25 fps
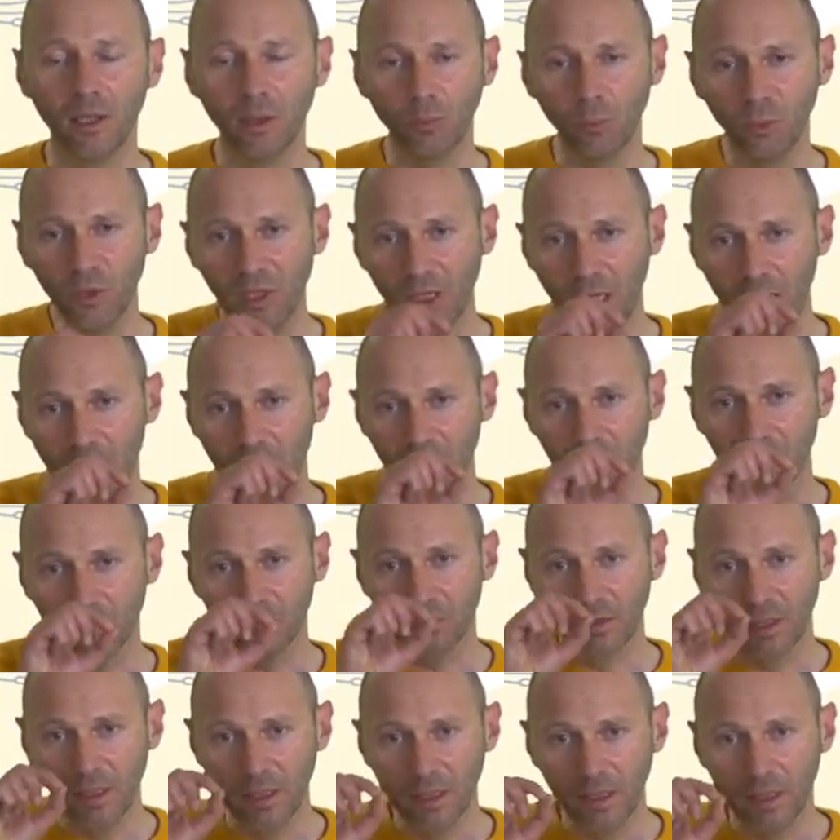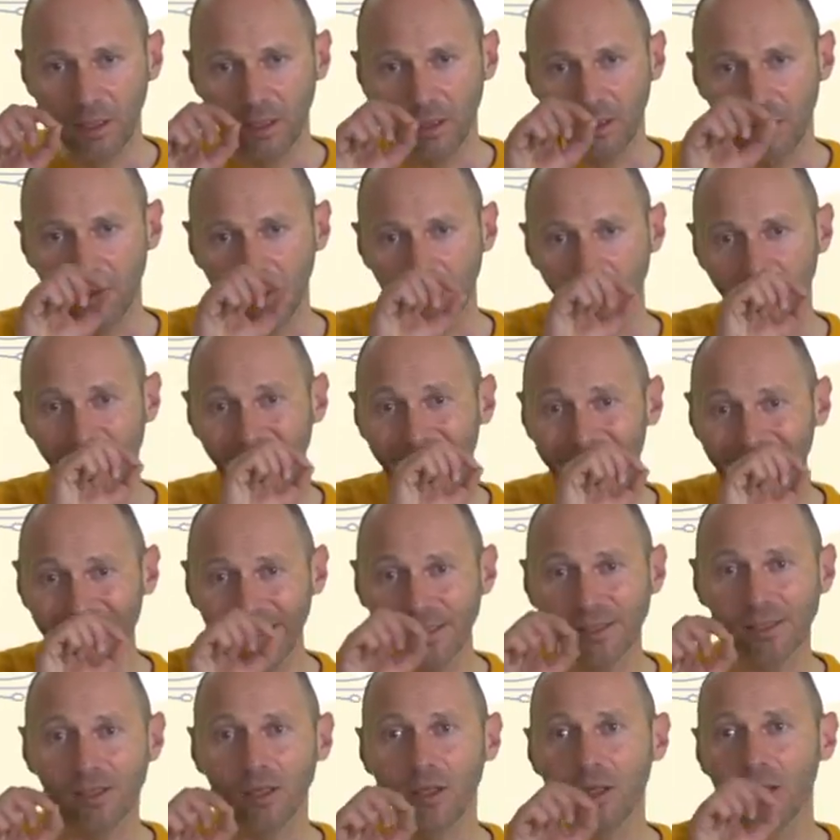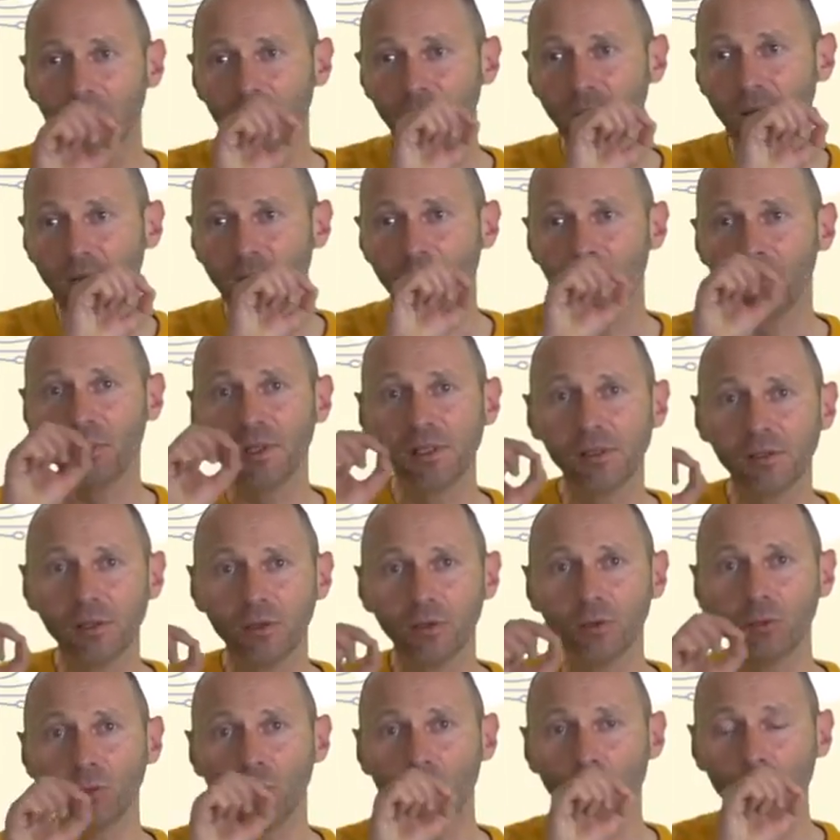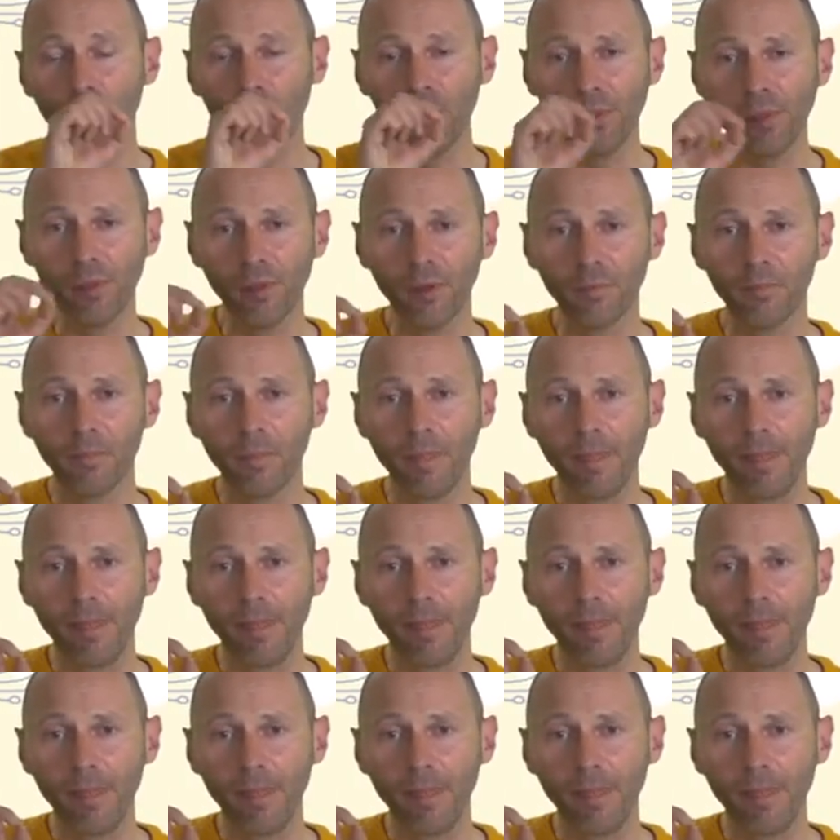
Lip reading: We have lines of arrested growth,